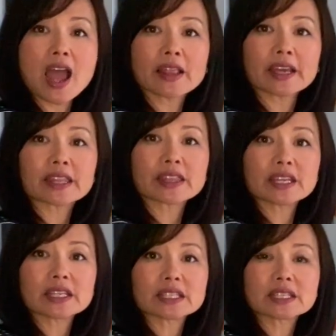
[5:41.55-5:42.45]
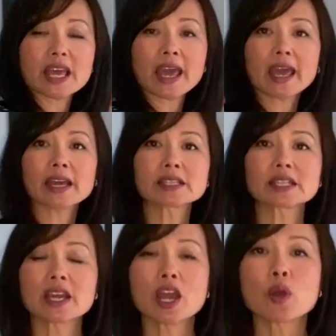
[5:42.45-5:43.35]
like this,
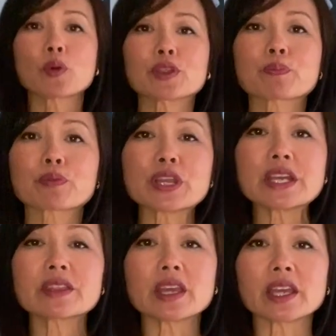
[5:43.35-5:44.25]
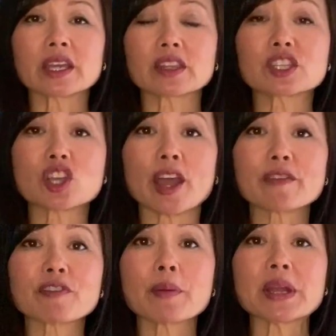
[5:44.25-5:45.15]
and with breathing, the
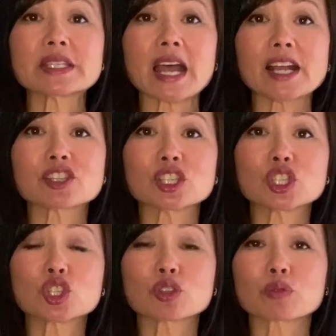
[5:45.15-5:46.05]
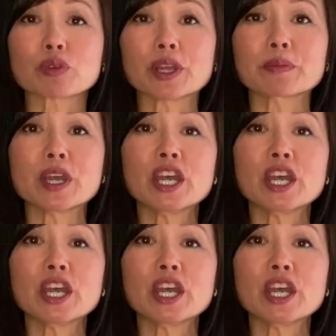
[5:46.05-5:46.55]
diaphragm attaches to the rib.